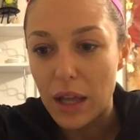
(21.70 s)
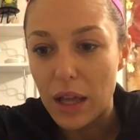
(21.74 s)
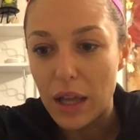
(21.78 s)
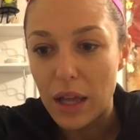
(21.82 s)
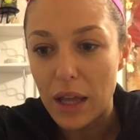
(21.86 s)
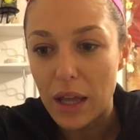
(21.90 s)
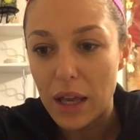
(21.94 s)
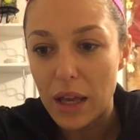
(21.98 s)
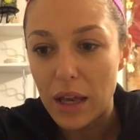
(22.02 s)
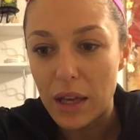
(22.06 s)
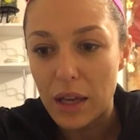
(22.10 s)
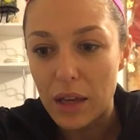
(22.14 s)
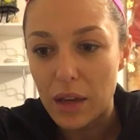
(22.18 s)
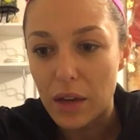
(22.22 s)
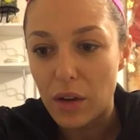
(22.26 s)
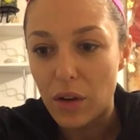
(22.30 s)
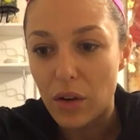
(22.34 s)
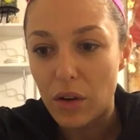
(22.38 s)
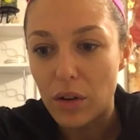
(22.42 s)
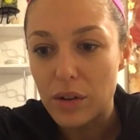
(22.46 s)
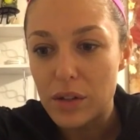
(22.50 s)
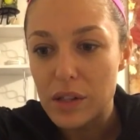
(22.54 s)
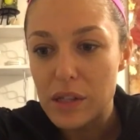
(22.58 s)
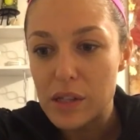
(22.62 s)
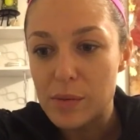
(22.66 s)
And
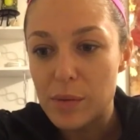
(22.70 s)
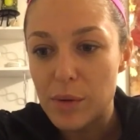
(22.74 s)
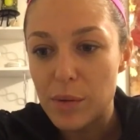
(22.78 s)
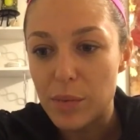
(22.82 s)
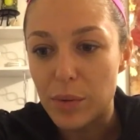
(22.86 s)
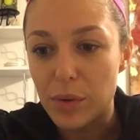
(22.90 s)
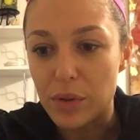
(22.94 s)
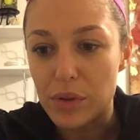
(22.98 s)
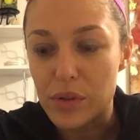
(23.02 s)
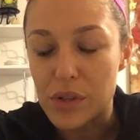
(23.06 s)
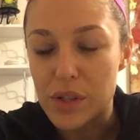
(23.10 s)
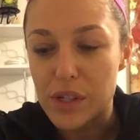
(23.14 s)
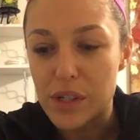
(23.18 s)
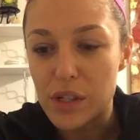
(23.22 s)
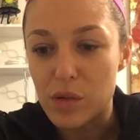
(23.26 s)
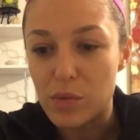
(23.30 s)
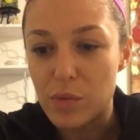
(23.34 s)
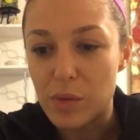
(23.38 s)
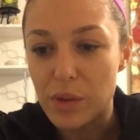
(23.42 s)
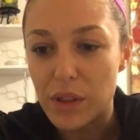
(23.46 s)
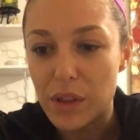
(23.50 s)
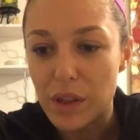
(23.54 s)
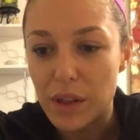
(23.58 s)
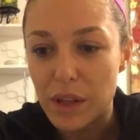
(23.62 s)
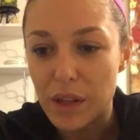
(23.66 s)
all these people teach
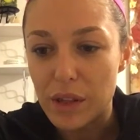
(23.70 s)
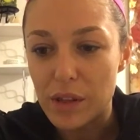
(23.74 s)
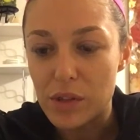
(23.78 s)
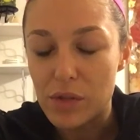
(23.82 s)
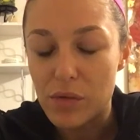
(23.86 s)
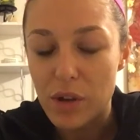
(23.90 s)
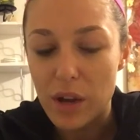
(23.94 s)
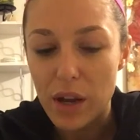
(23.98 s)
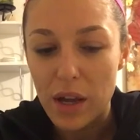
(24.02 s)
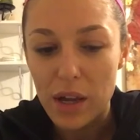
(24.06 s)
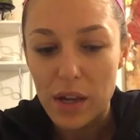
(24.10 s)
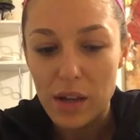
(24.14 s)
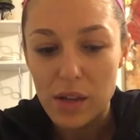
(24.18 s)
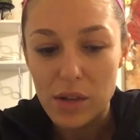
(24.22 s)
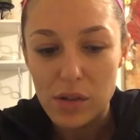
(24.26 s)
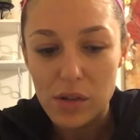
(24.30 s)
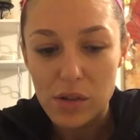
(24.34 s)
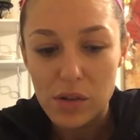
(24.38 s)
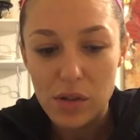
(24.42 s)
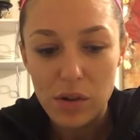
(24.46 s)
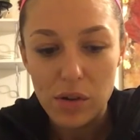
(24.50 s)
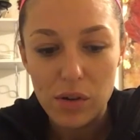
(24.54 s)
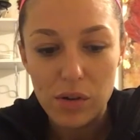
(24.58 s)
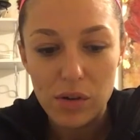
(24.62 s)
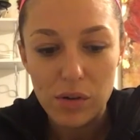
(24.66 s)
me things, right?
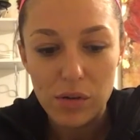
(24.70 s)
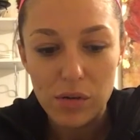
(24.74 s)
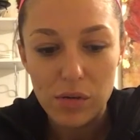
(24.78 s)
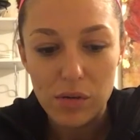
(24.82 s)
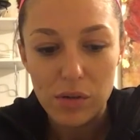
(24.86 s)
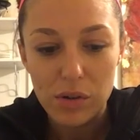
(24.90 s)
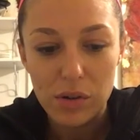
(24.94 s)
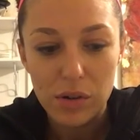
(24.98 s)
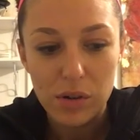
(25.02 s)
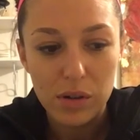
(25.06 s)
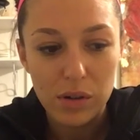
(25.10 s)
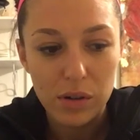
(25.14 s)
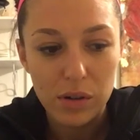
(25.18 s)
So